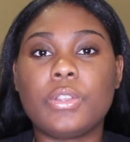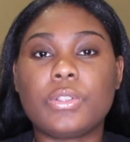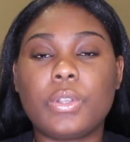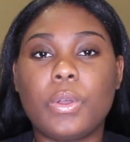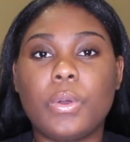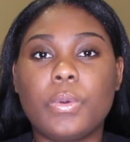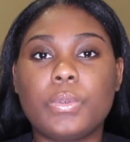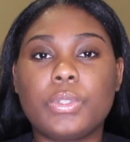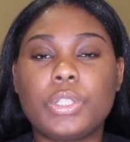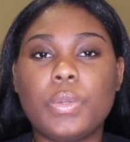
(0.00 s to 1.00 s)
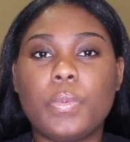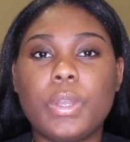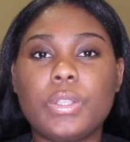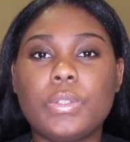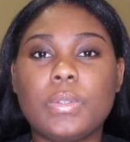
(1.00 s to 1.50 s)
So she
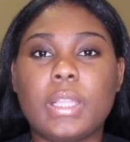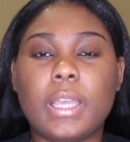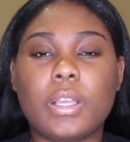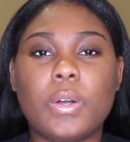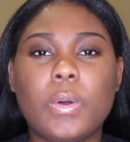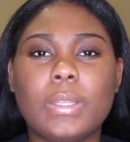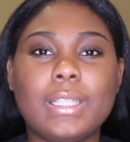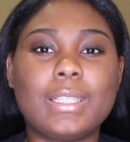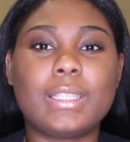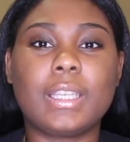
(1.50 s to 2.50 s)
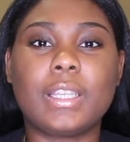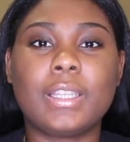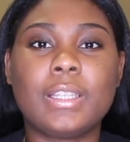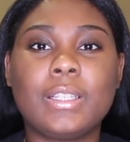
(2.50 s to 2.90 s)
went to like a holistic